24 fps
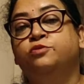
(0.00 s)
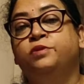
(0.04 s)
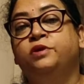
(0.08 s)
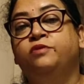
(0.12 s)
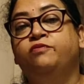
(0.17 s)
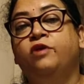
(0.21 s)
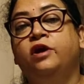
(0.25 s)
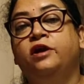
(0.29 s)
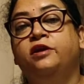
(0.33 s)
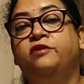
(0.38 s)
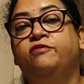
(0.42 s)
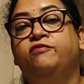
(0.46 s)

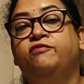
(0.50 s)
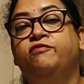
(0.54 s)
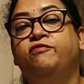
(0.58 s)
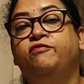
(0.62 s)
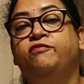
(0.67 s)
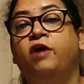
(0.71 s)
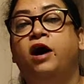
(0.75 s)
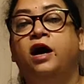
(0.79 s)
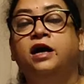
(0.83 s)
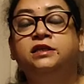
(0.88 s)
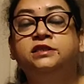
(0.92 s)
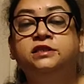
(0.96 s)
So
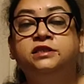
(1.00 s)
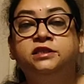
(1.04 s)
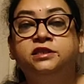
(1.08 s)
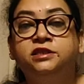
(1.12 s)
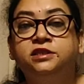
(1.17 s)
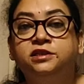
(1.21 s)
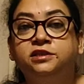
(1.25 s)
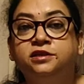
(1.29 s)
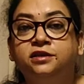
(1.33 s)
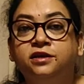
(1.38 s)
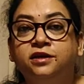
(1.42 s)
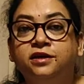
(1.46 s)
a person
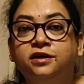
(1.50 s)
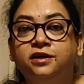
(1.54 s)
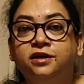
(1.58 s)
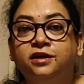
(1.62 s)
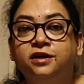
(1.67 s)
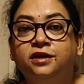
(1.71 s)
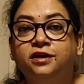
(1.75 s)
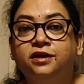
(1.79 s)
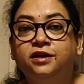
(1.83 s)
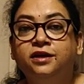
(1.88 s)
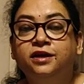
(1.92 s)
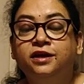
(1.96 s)
has to
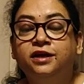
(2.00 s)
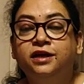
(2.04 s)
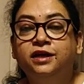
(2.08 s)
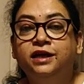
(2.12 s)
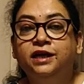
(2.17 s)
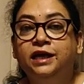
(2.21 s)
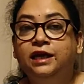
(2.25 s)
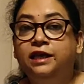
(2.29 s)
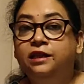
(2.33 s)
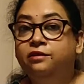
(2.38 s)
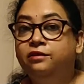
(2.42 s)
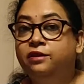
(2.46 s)
be very
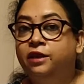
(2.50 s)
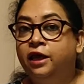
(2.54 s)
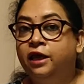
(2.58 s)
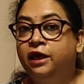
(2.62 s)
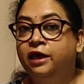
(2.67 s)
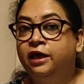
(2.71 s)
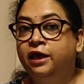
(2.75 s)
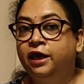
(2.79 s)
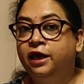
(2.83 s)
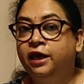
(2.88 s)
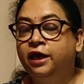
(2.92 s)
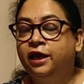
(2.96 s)

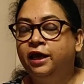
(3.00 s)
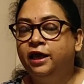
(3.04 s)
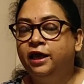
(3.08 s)
fast